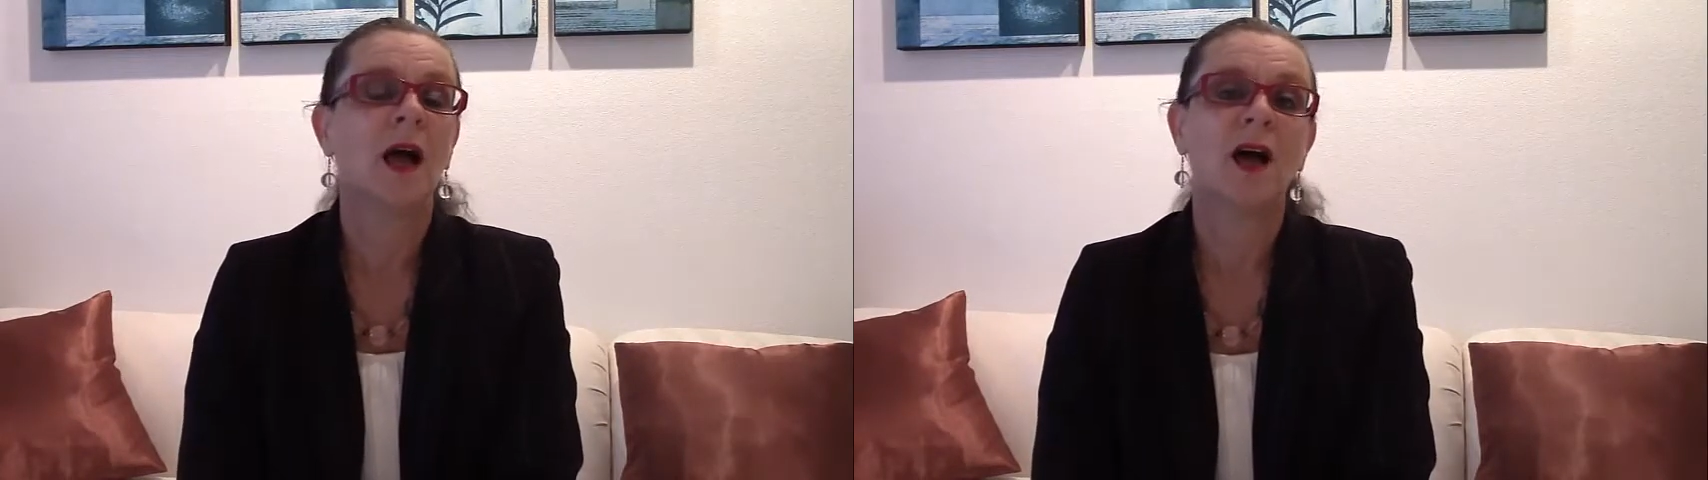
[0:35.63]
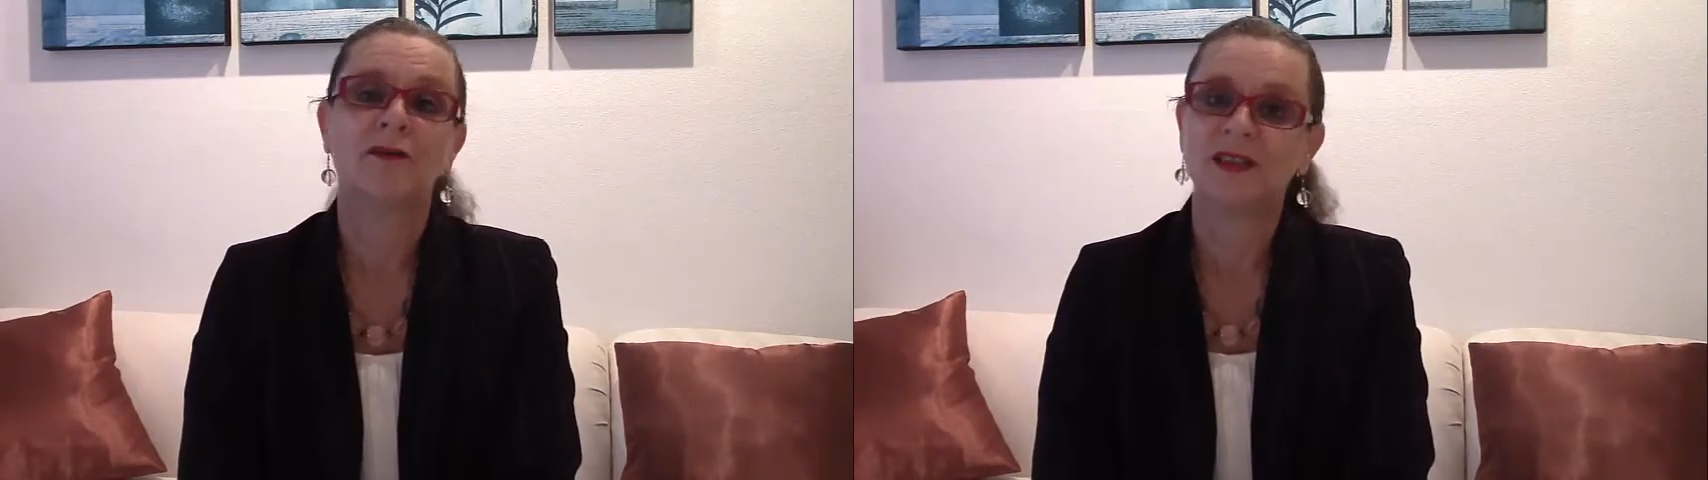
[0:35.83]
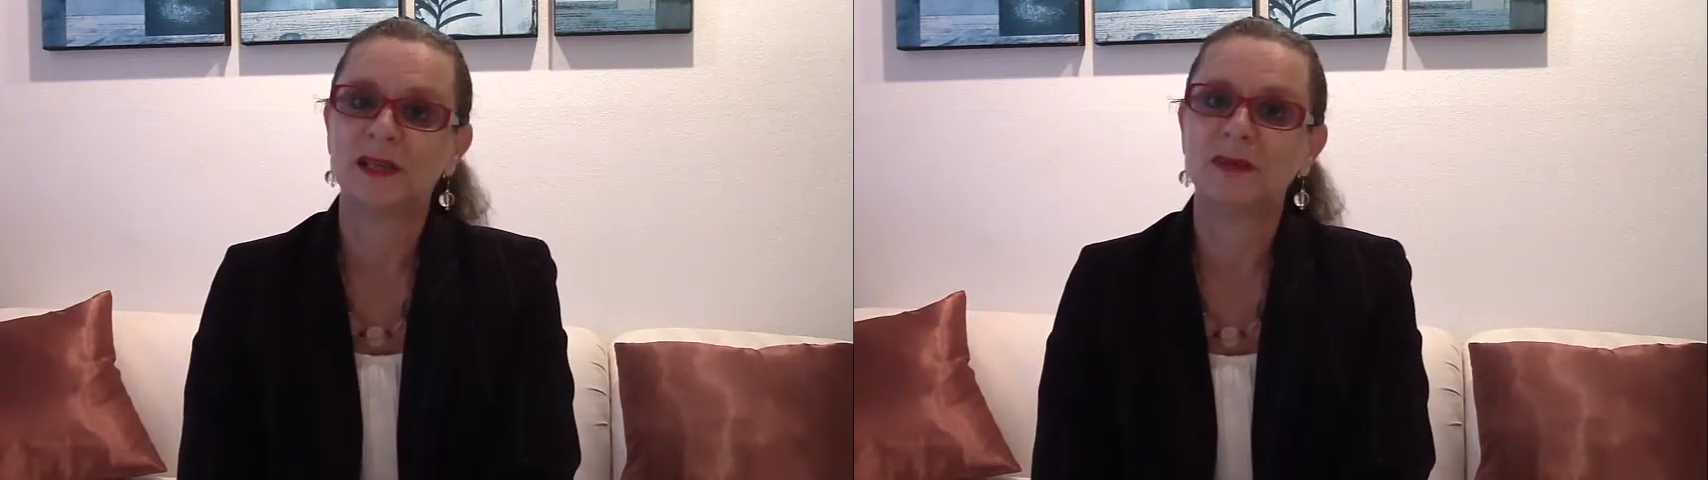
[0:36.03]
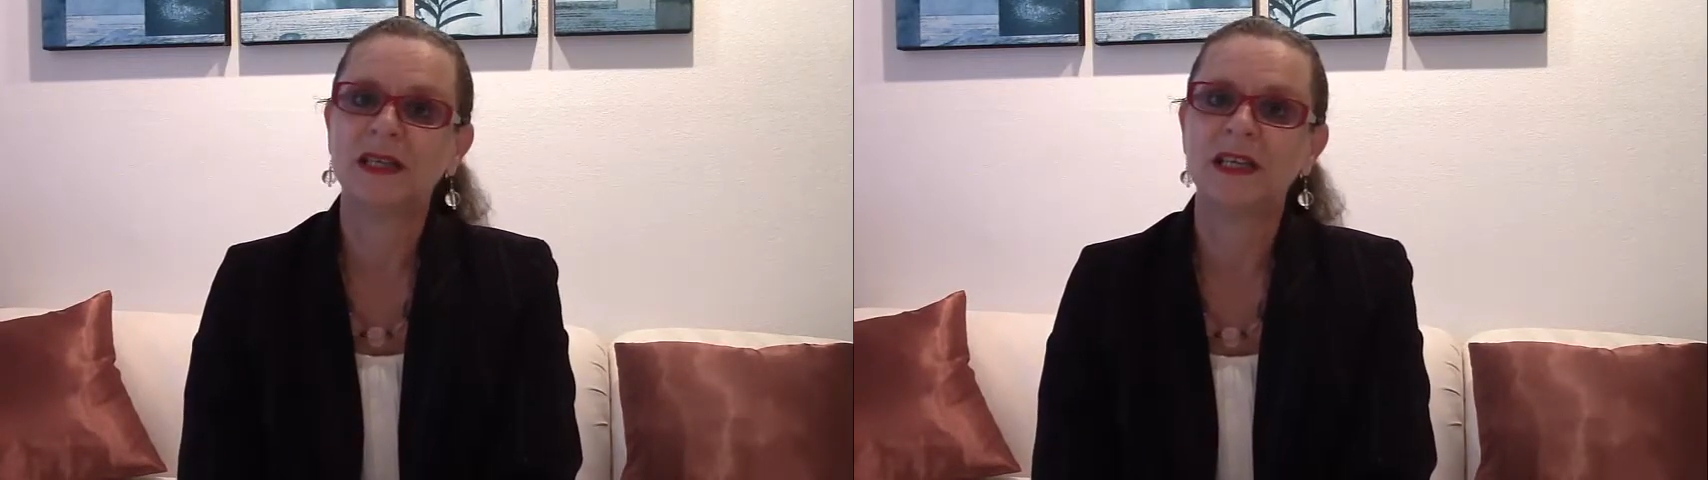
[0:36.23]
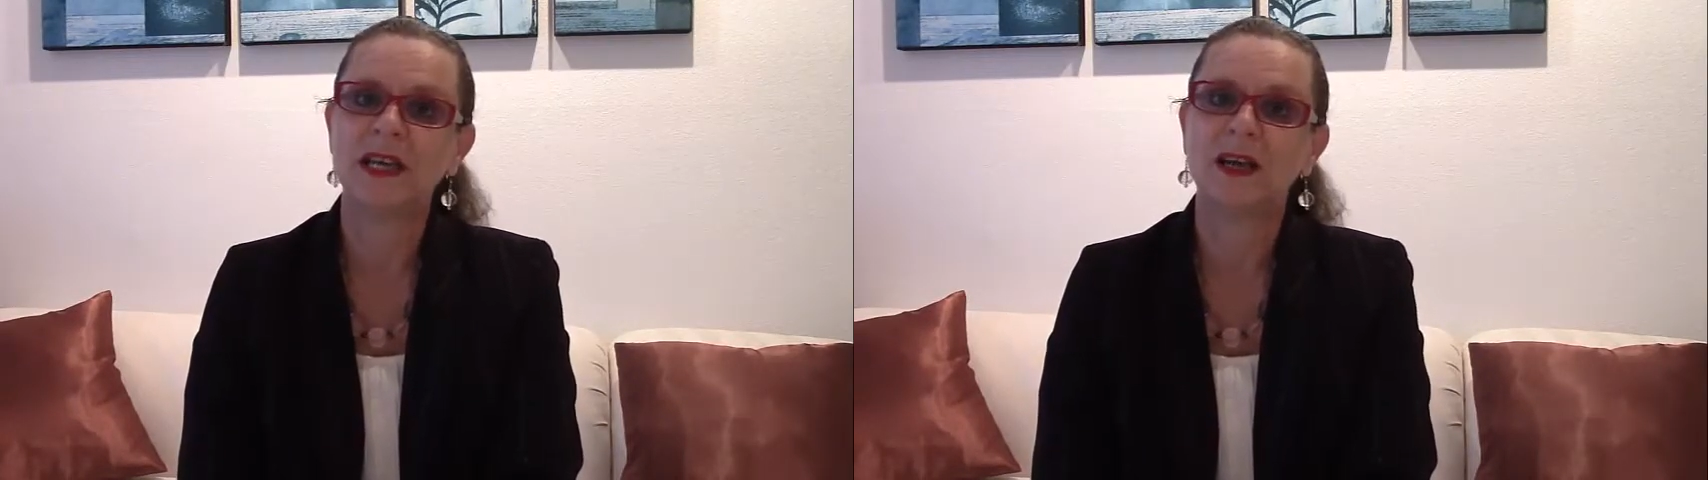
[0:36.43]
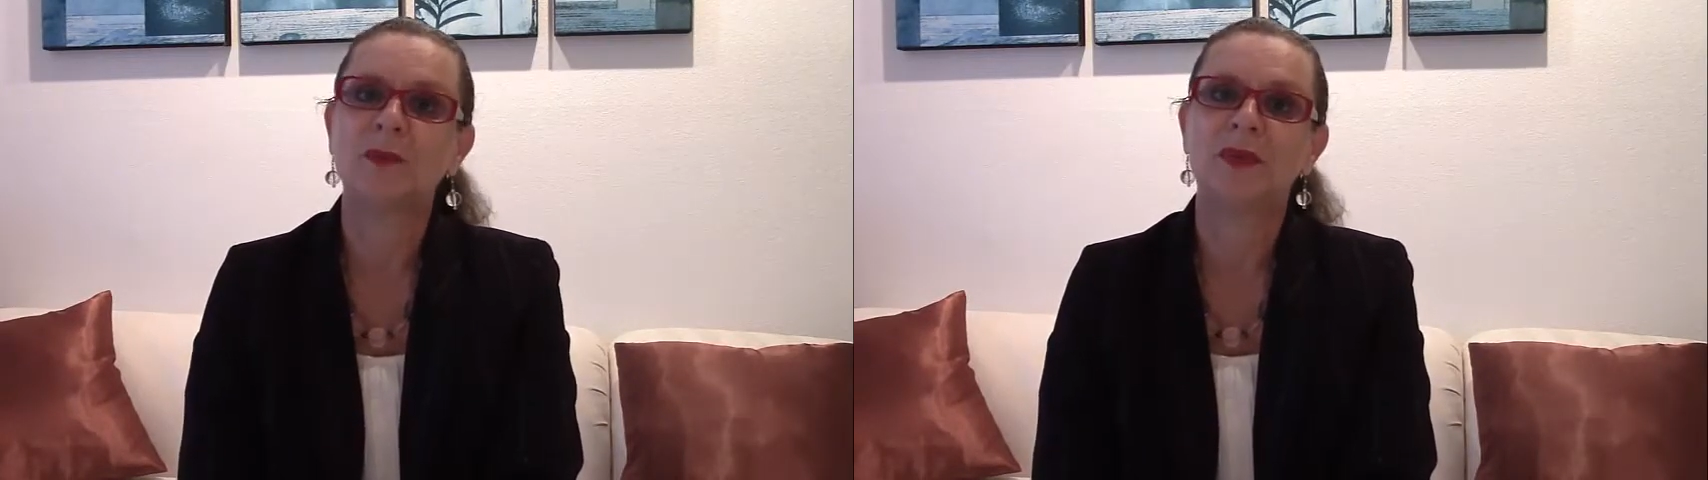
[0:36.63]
visibility and